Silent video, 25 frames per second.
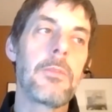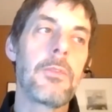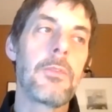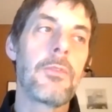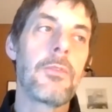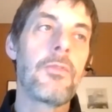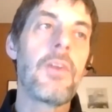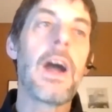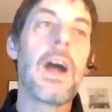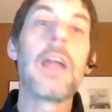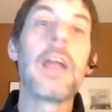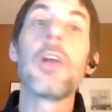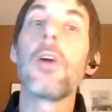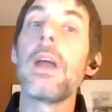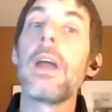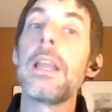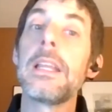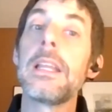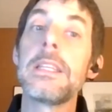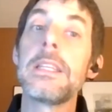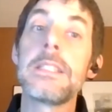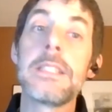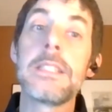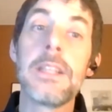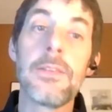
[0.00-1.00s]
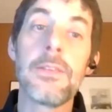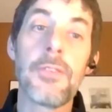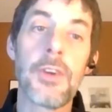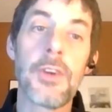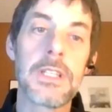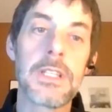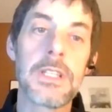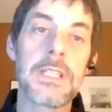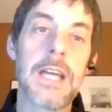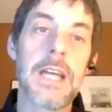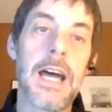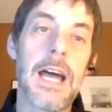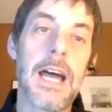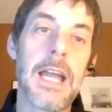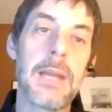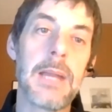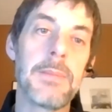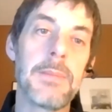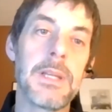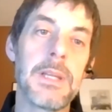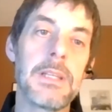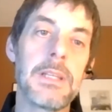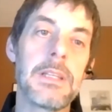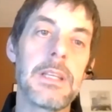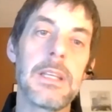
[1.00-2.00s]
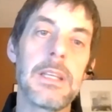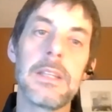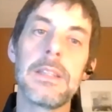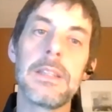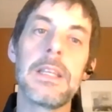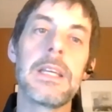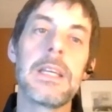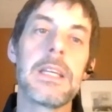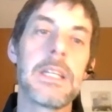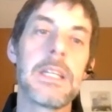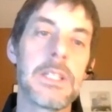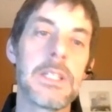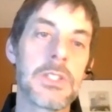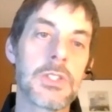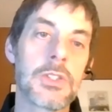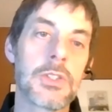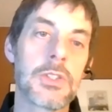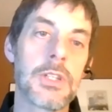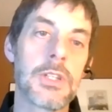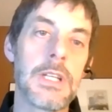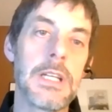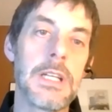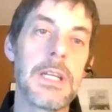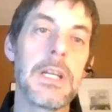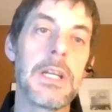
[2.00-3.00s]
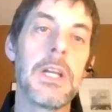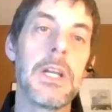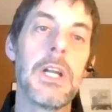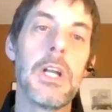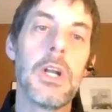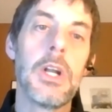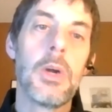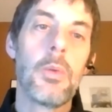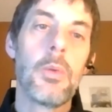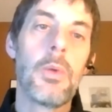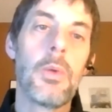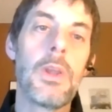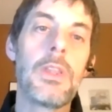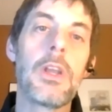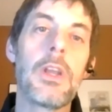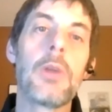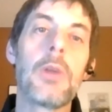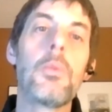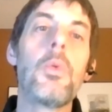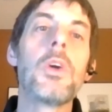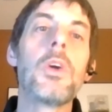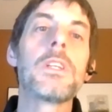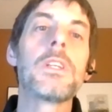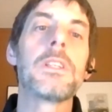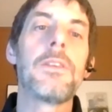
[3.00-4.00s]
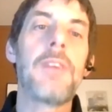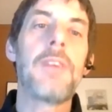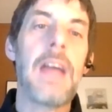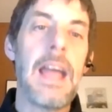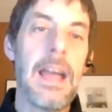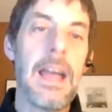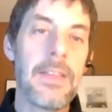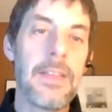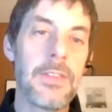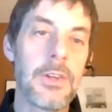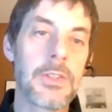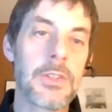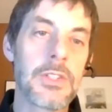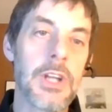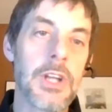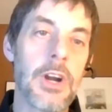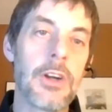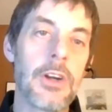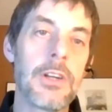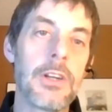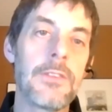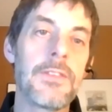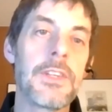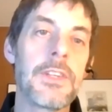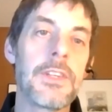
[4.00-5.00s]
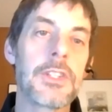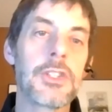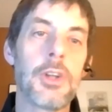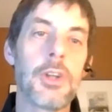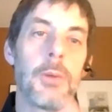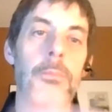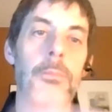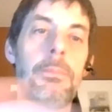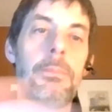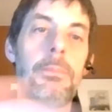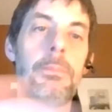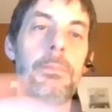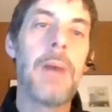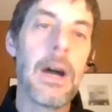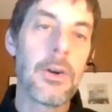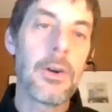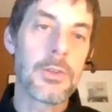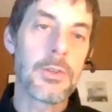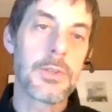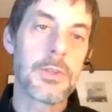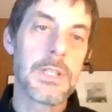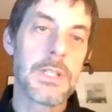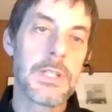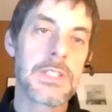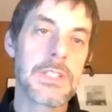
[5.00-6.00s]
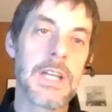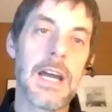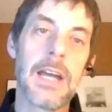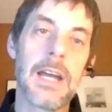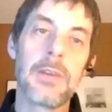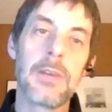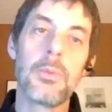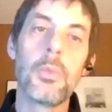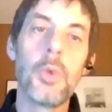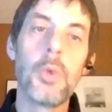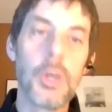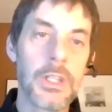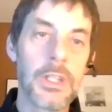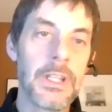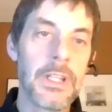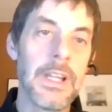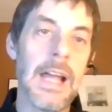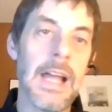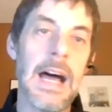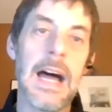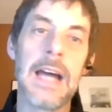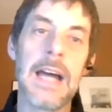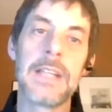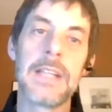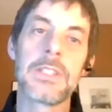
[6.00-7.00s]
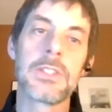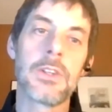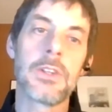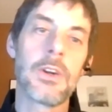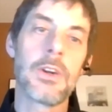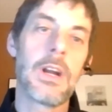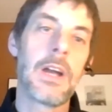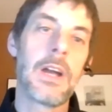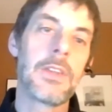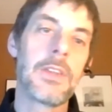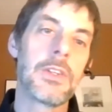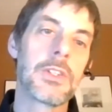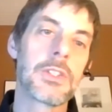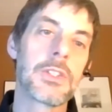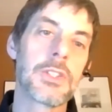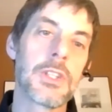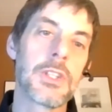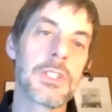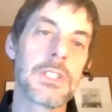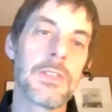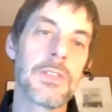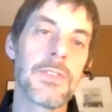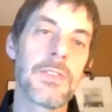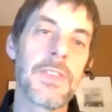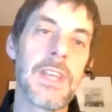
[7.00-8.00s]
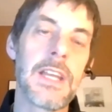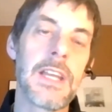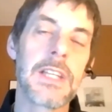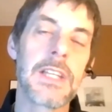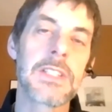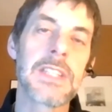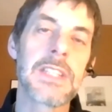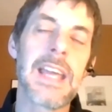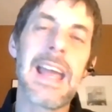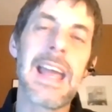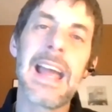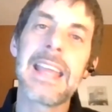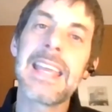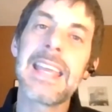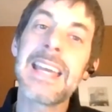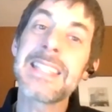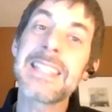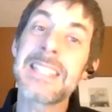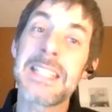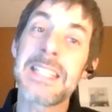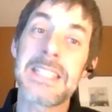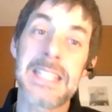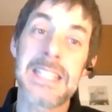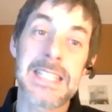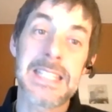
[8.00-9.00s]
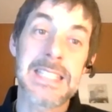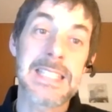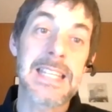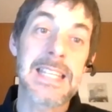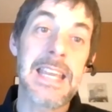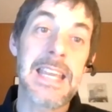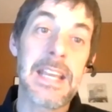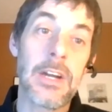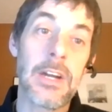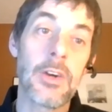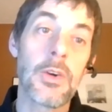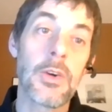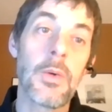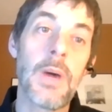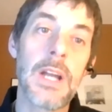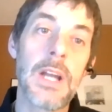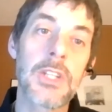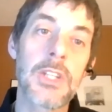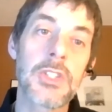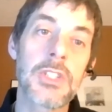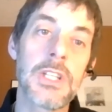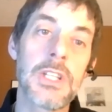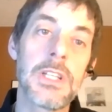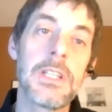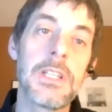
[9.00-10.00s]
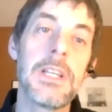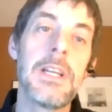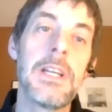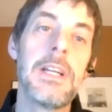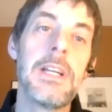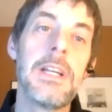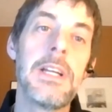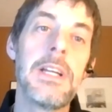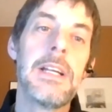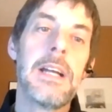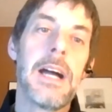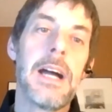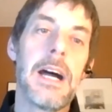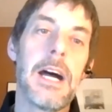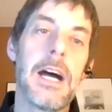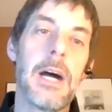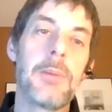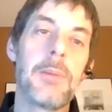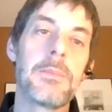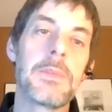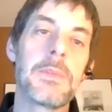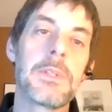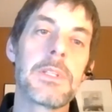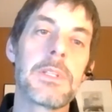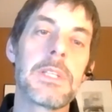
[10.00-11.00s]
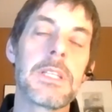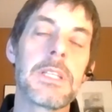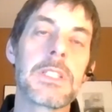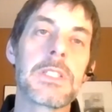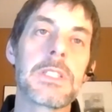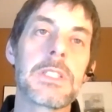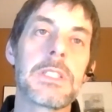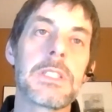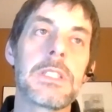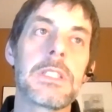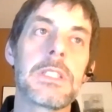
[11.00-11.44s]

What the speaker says: fire at a different time in the history when they wouldn't have had those artificial boundaries on woodlots or other sorts of things? I guess it's a scale question. Does